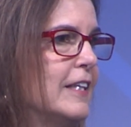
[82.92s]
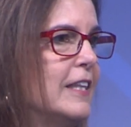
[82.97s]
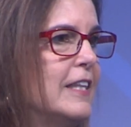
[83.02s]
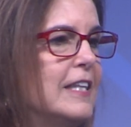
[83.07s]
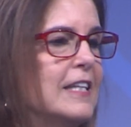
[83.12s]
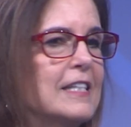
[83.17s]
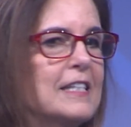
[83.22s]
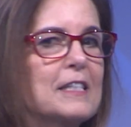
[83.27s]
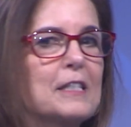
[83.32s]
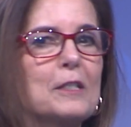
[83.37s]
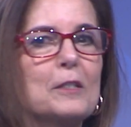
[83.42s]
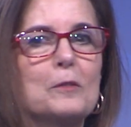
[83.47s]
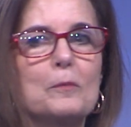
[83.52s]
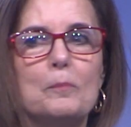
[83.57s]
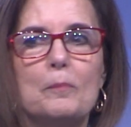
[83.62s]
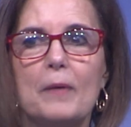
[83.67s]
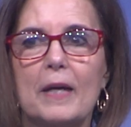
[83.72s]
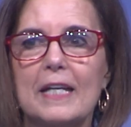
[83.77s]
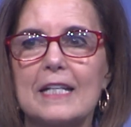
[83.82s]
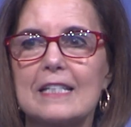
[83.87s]
This is
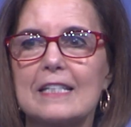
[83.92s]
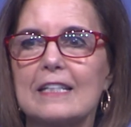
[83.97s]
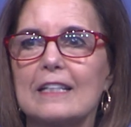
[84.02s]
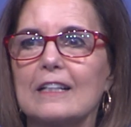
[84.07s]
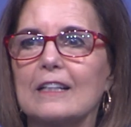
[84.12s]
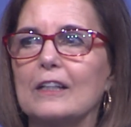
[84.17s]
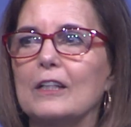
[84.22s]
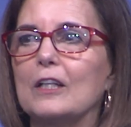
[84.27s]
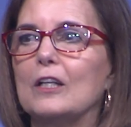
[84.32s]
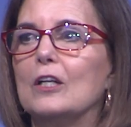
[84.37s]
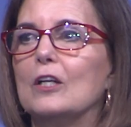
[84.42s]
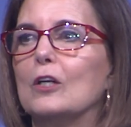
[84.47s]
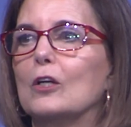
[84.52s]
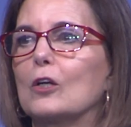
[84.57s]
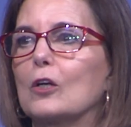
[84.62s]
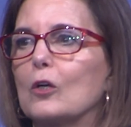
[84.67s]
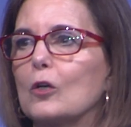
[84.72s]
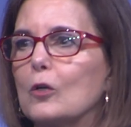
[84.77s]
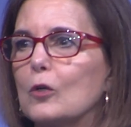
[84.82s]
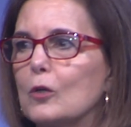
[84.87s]
basically
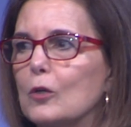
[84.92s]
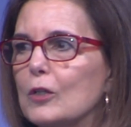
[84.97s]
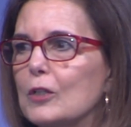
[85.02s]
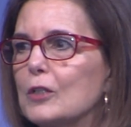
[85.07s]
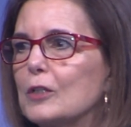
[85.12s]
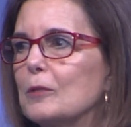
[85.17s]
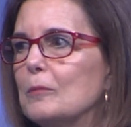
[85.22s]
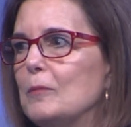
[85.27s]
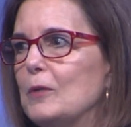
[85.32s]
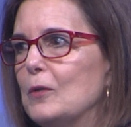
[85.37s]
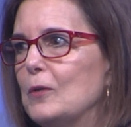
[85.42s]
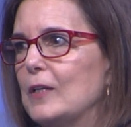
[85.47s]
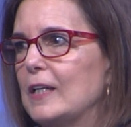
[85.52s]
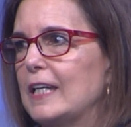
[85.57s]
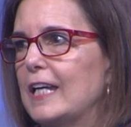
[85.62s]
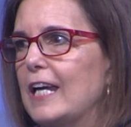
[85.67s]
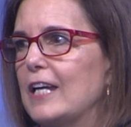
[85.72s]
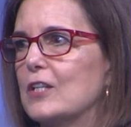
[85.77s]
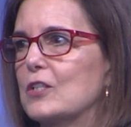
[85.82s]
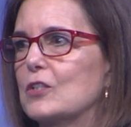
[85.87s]
good
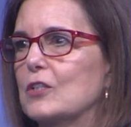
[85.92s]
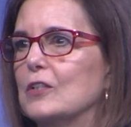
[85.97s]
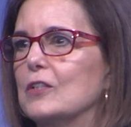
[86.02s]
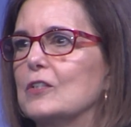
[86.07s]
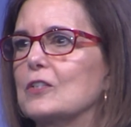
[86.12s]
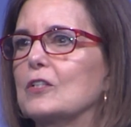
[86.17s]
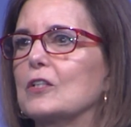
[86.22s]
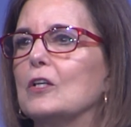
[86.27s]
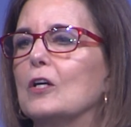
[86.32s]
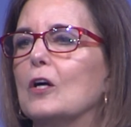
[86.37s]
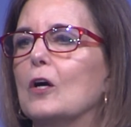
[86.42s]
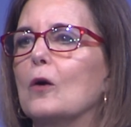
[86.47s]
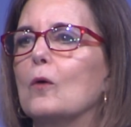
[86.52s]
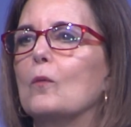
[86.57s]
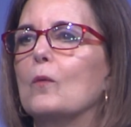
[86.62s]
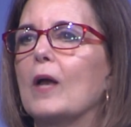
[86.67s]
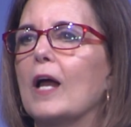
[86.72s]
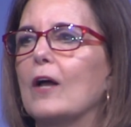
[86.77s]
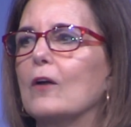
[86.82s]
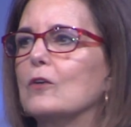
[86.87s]
communications
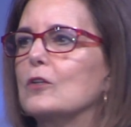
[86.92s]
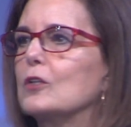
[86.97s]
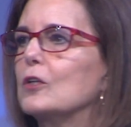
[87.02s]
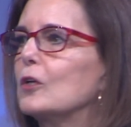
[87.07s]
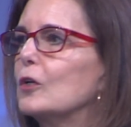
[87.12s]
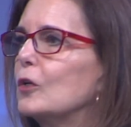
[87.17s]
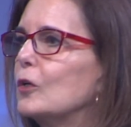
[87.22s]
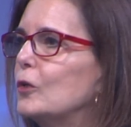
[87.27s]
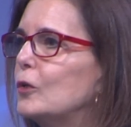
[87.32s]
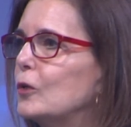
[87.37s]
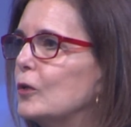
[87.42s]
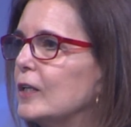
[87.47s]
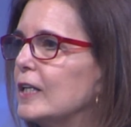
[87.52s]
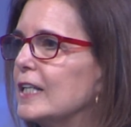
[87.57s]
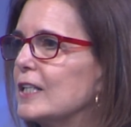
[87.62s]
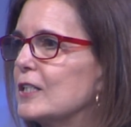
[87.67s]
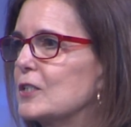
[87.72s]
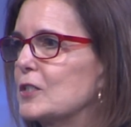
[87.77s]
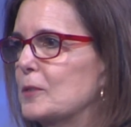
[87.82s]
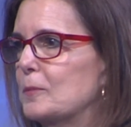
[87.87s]
around good
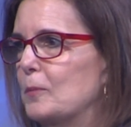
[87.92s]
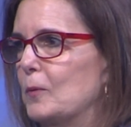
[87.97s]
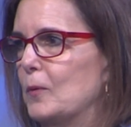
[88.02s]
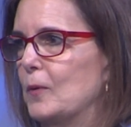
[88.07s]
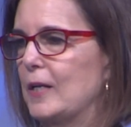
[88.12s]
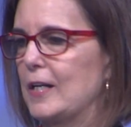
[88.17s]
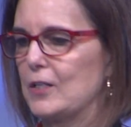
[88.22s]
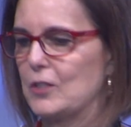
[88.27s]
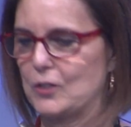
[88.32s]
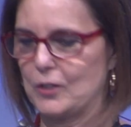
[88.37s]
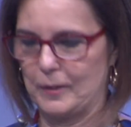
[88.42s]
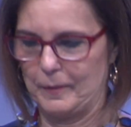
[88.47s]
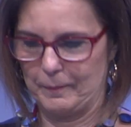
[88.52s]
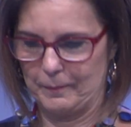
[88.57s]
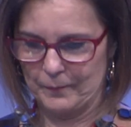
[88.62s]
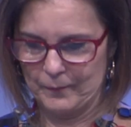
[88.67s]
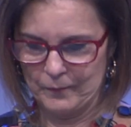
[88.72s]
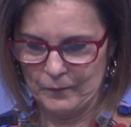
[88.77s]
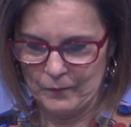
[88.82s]
inspiration.